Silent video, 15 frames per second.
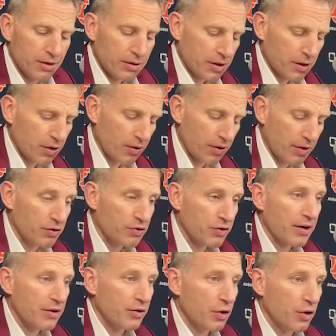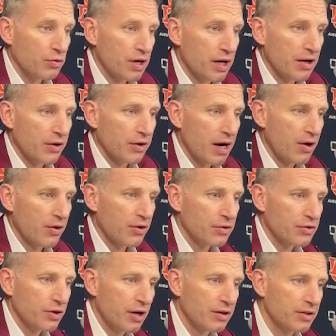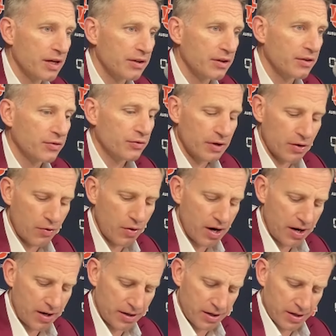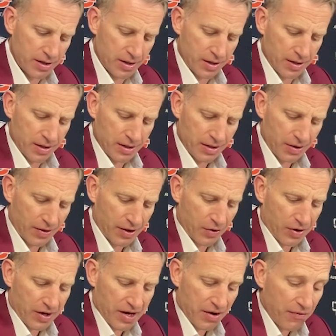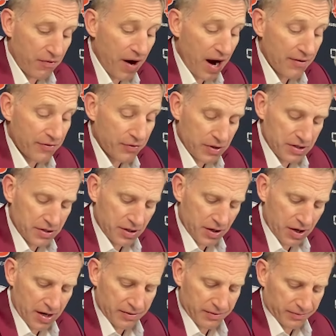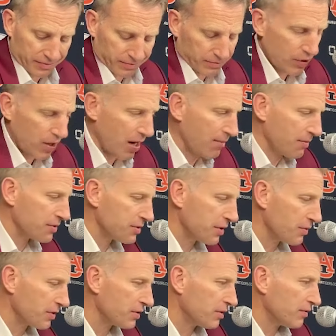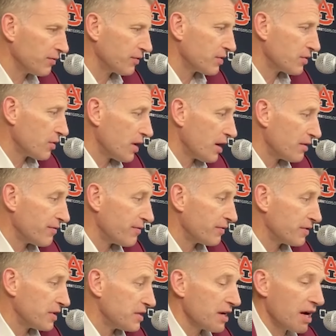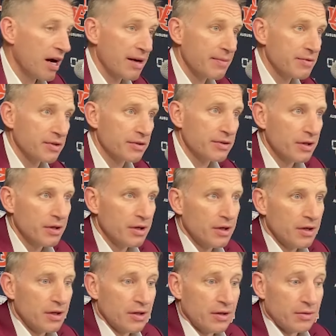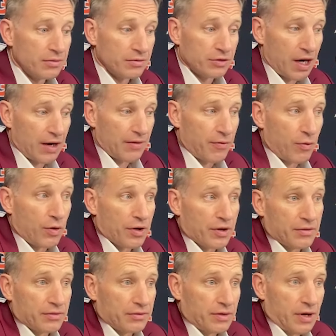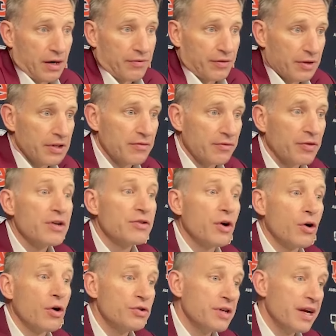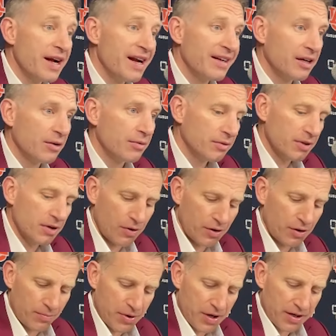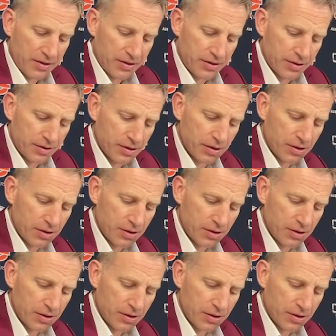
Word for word: you know, and then tried to rotate around and try to take the three away. You know, they only hit five threes tonight. Problem is, they went to the free throw line 50 times and shot 40 or uh, 50 free throws, and they're, you know, they're bigs